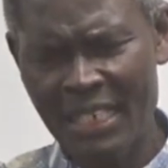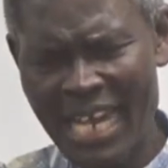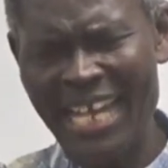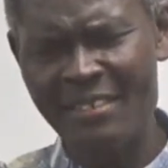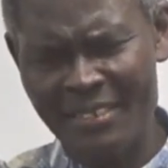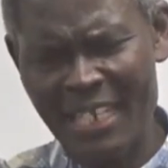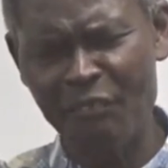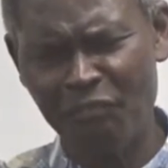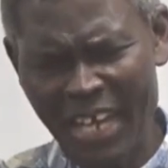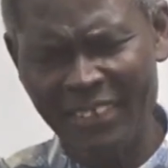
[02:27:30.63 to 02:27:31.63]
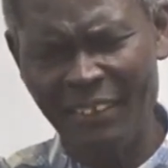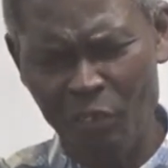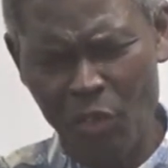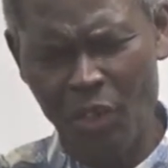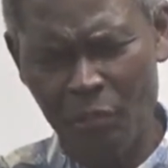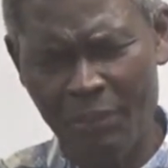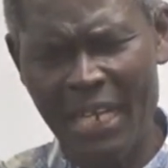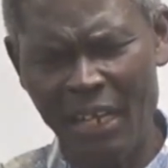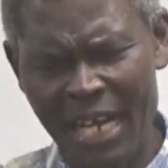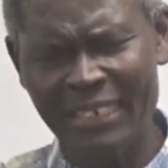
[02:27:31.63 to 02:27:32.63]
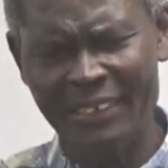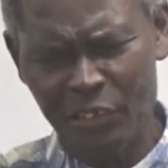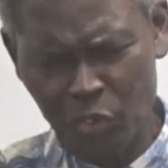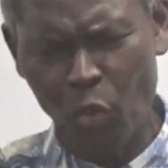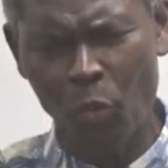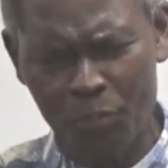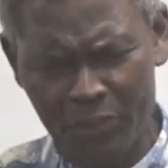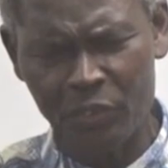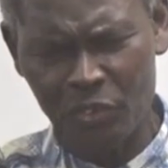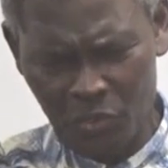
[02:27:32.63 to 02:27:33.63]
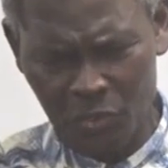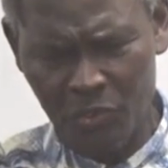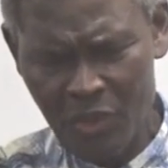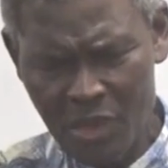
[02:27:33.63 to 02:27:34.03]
I said, Father God, my heart is open to you.